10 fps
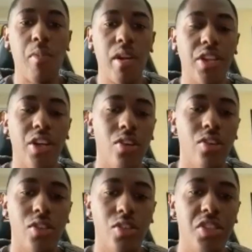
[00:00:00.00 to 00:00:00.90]
though.
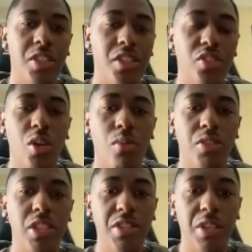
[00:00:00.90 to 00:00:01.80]
You double team
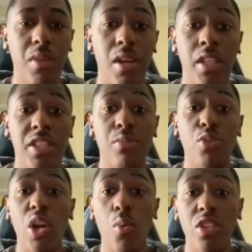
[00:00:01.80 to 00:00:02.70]
them. James Harden
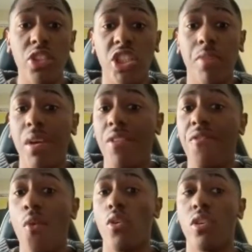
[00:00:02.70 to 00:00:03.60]
was such a big
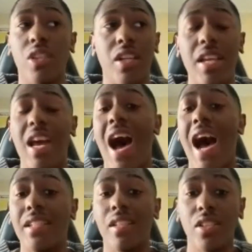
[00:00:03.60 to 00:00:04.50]
force that they had
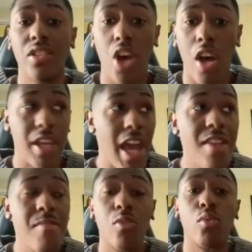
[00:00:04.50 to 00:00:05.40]
to stop. They had to make
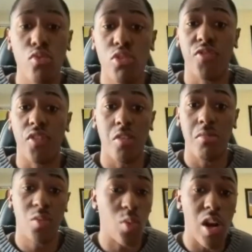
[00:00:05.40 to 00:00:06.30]
rules for him. Is
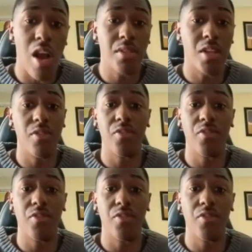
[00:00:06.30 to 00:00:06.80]
where I'm coming from.